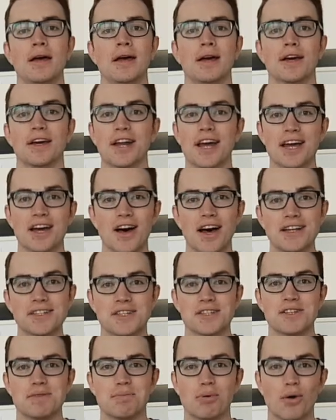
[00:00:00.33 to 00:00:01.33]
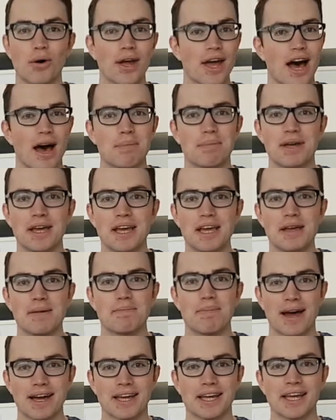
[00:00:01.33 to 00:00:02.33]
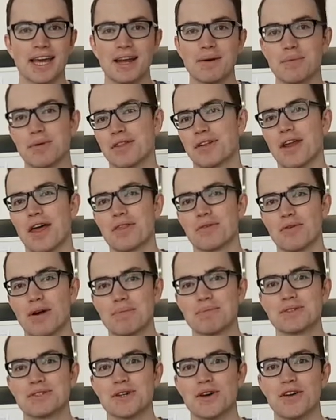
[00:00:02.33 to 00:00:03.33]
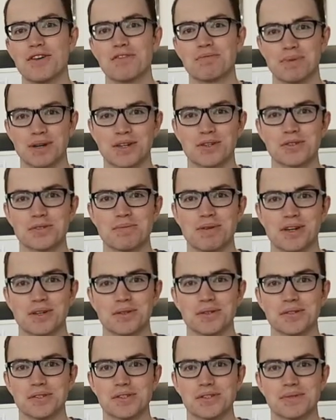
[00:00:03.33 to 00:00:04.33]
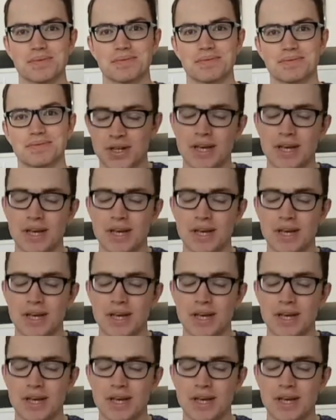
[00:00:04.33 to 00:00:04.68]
G'day guys, it's your boy RP, back again with another episode of Pickels Pickles.